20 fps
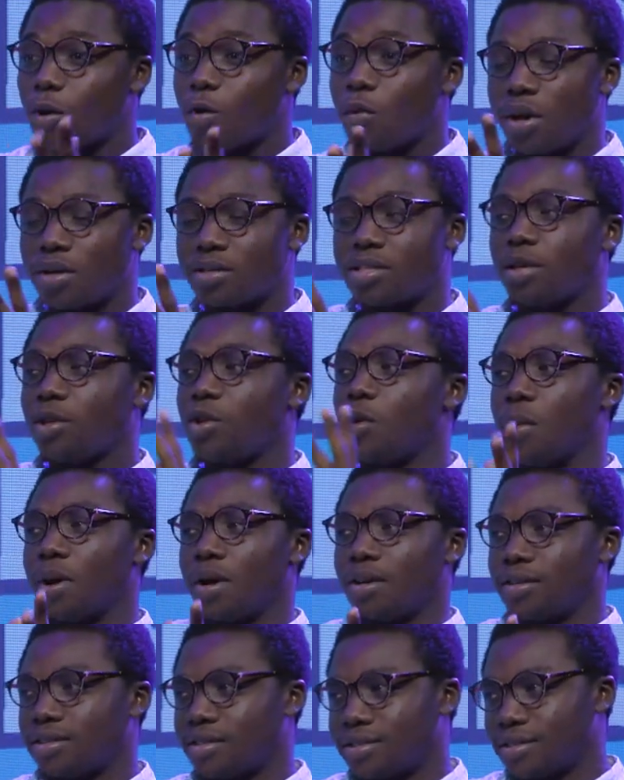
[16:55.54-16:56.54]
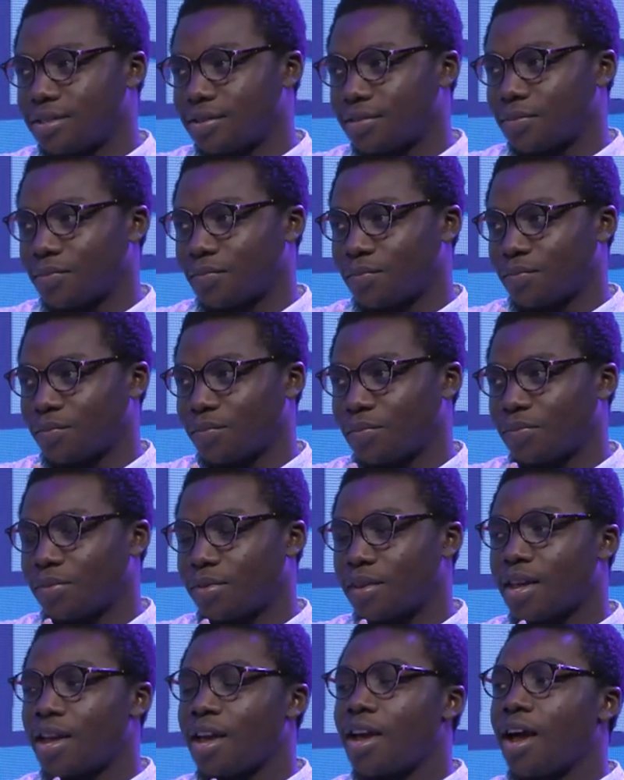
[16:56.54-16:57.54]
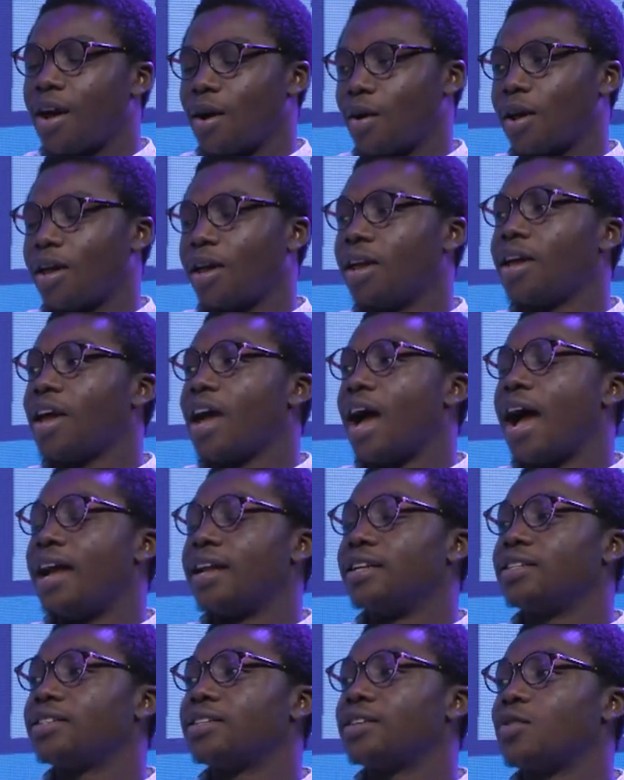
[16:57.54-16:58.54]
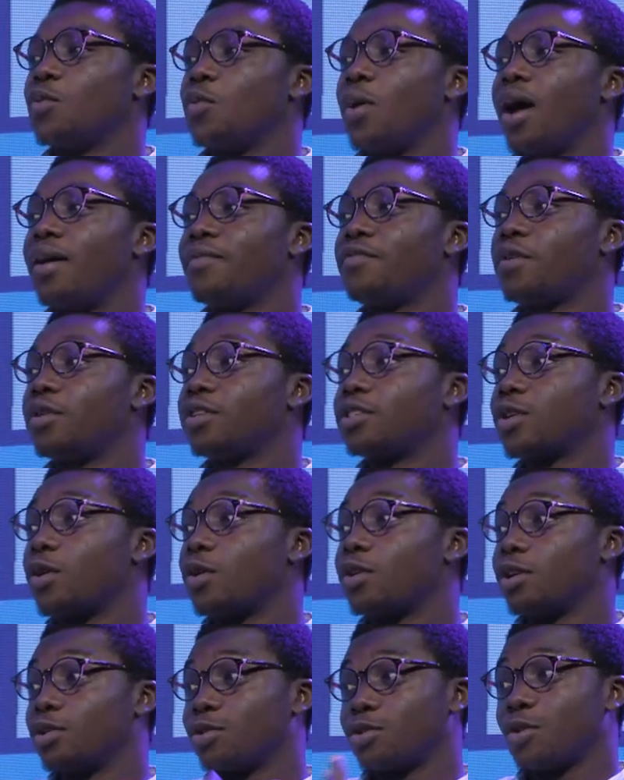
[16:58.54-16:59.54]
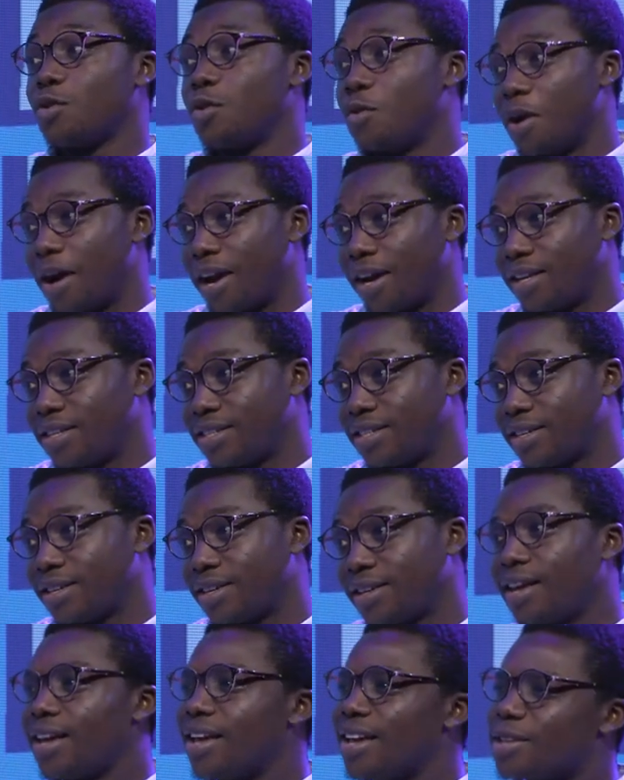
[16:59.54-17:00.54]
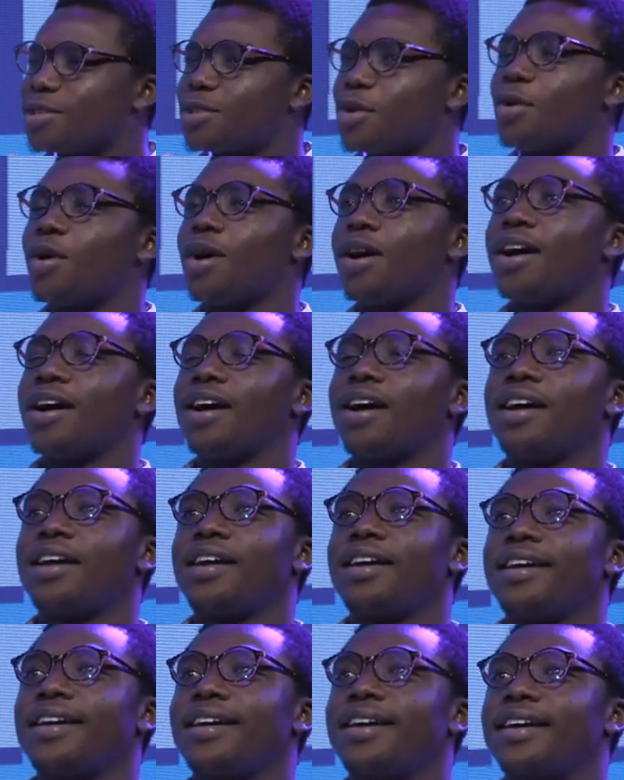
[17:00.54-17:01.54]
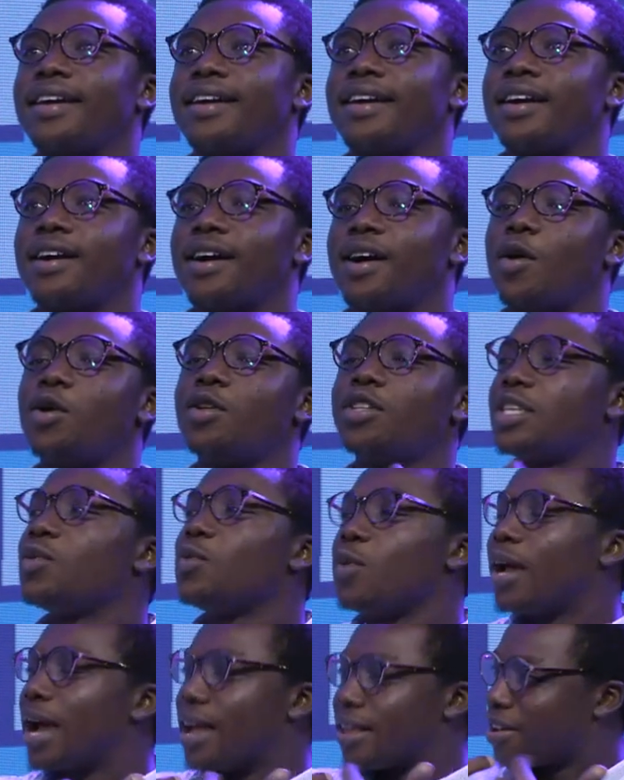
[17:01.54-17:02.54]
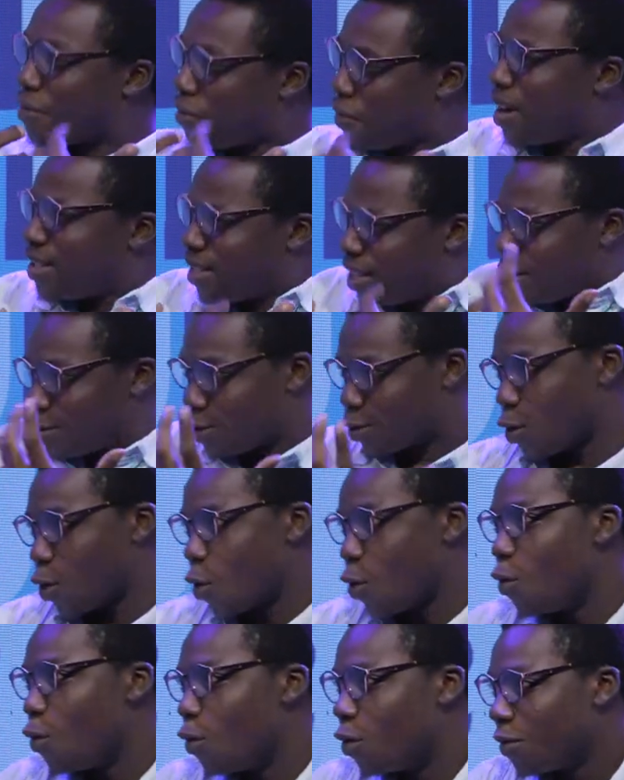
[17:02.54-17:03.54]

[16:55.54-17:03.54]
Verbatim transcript: all, we are still humans. Uh -huh. Okay. And we have what's called a soul, right? Mm -hmm. So, okay, so until we can create a soul,